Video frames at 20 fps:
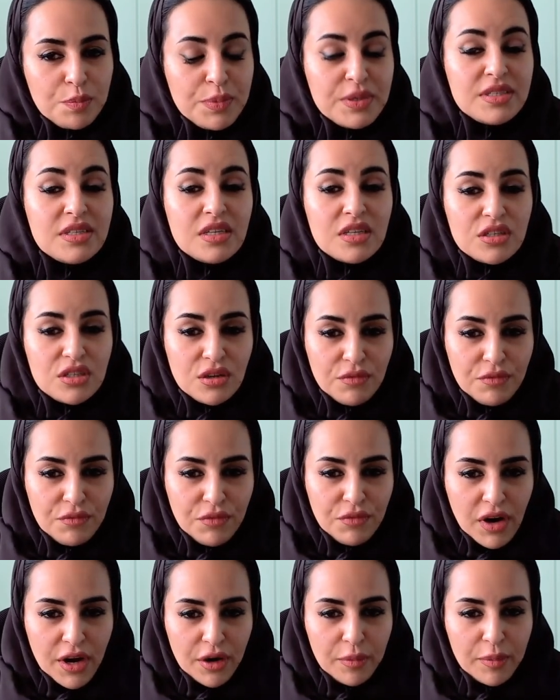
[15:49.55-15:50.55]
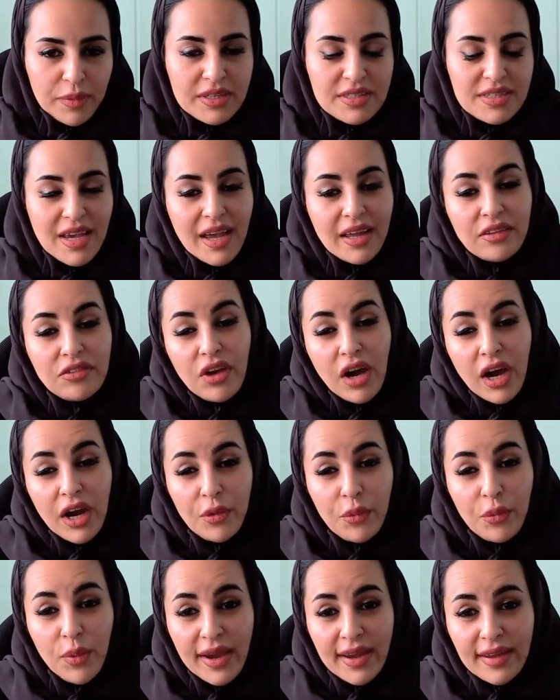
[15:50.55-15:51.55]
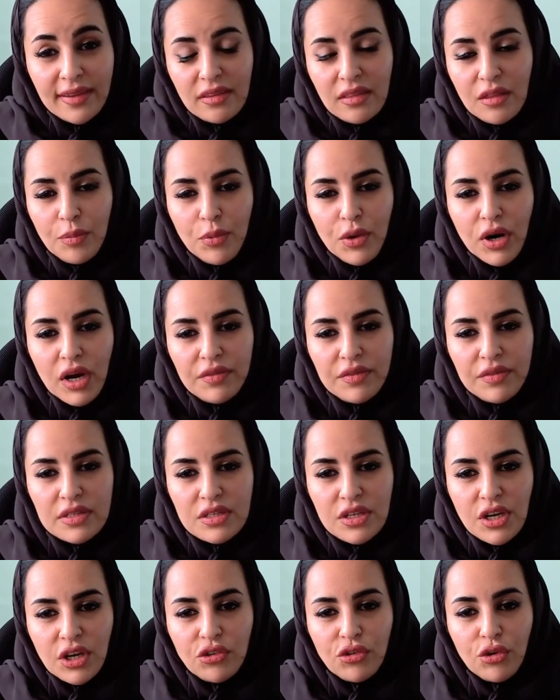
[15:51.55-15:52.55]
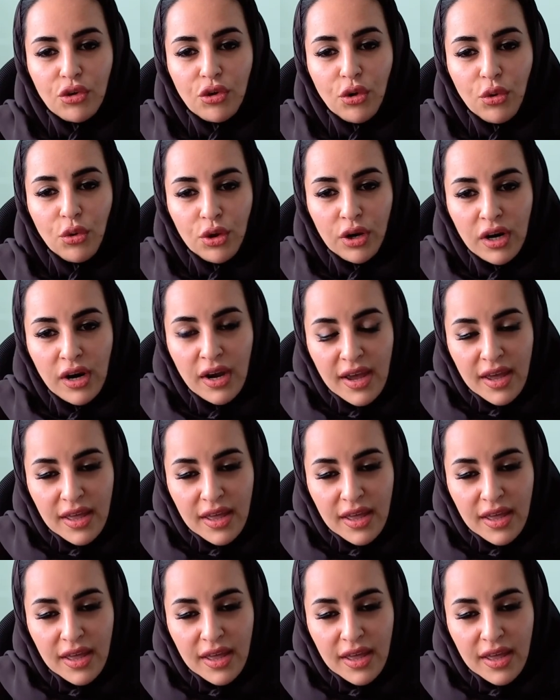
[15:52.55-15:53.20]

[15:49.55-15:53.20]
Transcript: business environments and direct the private sector or